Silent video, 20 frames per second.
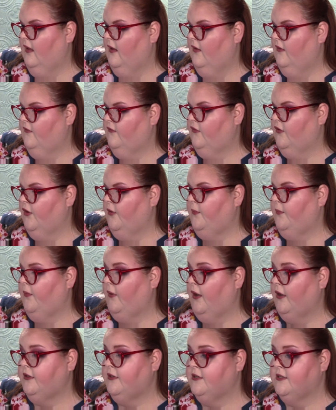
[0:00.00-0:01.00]
For
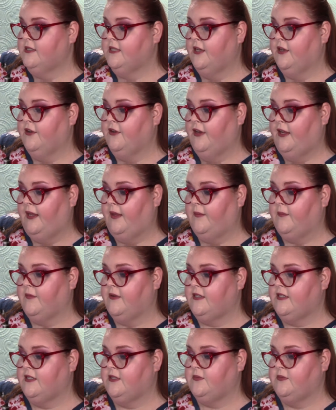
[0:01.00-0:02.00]
Partners in Cream,
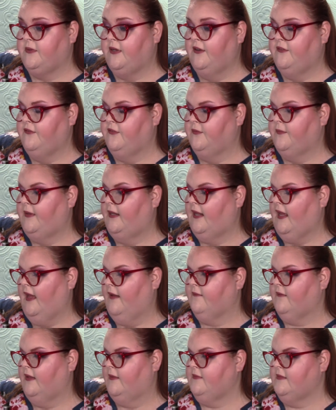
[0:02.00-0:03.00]
which is weird for me to
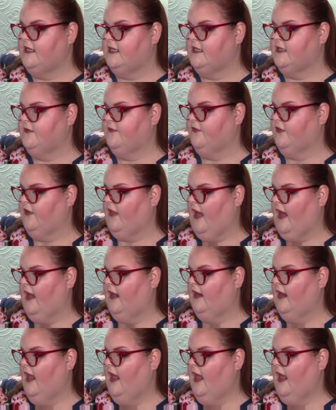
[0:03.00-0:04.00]
have empties for
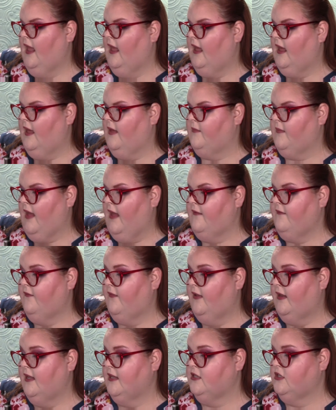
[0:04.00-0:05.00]
that, um, I
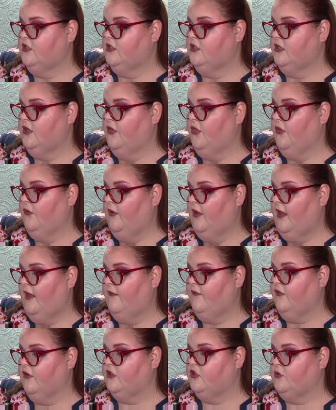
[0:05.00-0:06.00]
finished three
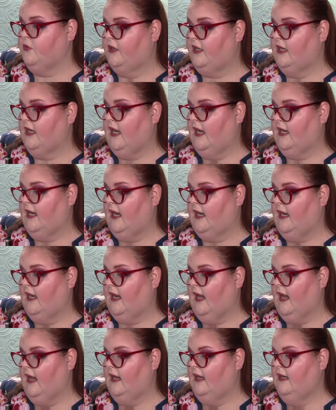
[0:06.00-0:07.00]
for twenty nine ninety
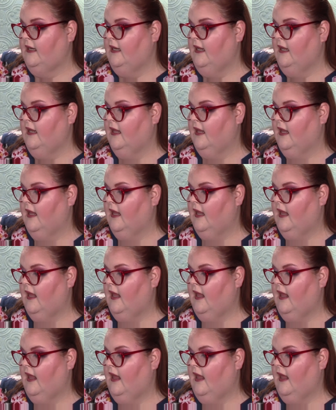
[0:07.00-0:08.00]
nine.
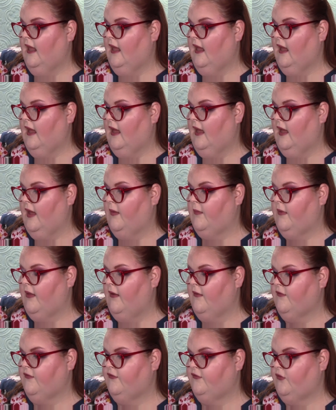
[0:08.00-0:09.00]
Um,
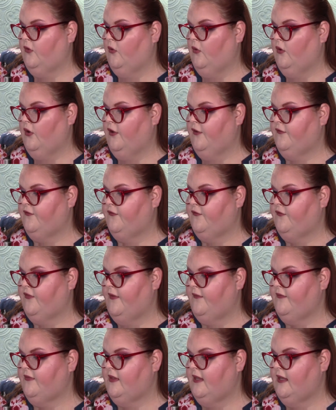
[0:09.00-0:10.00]
for
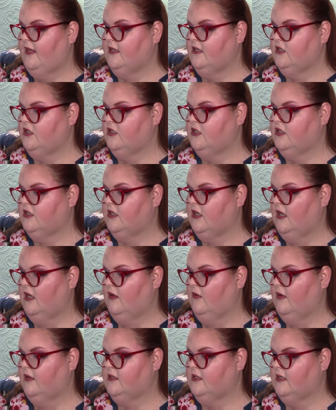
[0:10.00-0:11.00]
Fifty Shades.
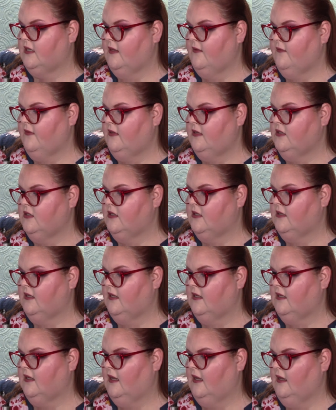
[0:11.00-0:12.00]
Wait, did I finish
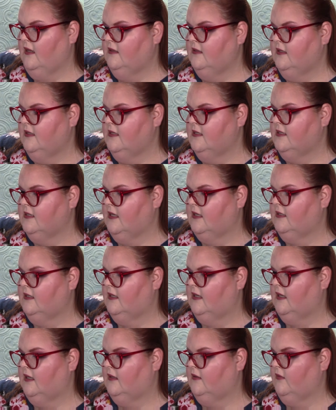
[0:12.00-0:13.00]
anything in Alice? I
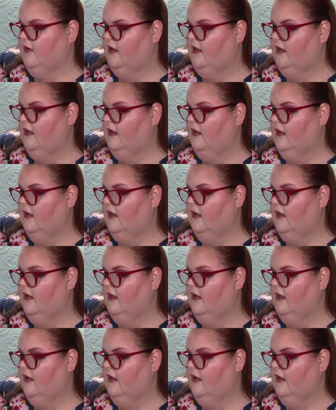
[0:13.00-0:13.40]
did, right?